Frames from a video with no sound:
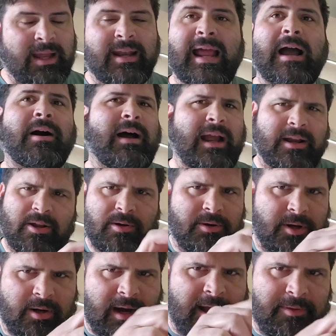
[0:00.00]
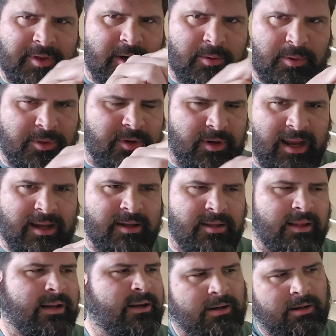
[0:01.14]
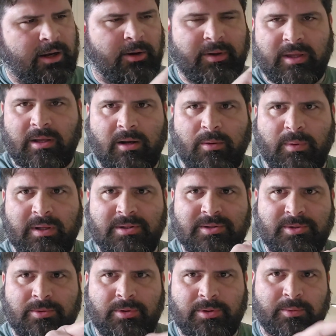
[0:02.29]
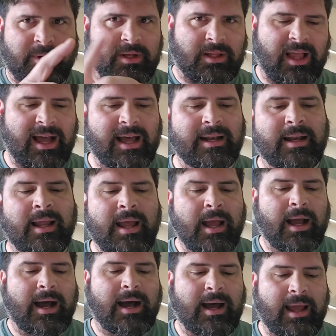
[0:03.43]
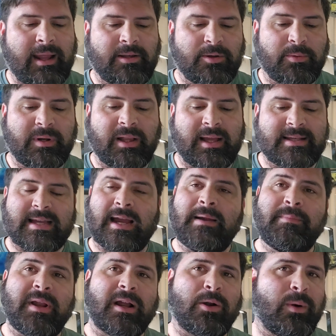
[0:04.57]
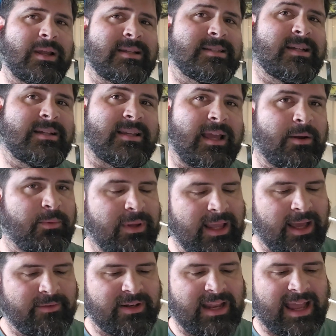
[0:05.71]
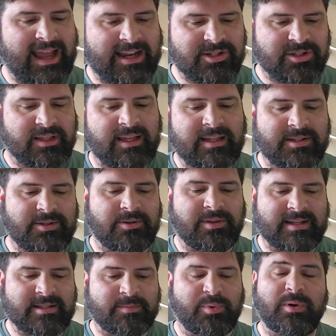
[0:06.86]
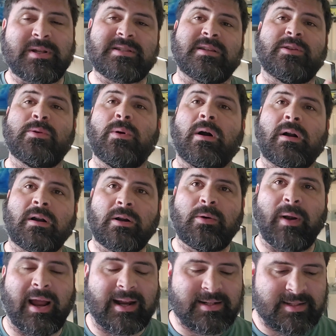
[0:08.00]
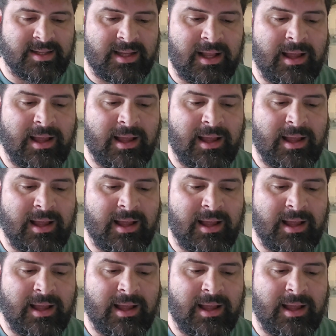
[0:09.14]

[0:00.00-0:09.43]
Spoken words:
Now, I know you're out there with your calculator going, 1, 2, 3 a lot, and you realize I'm not quite done yet. We haven't actually hit 2,000 points, and you are correct.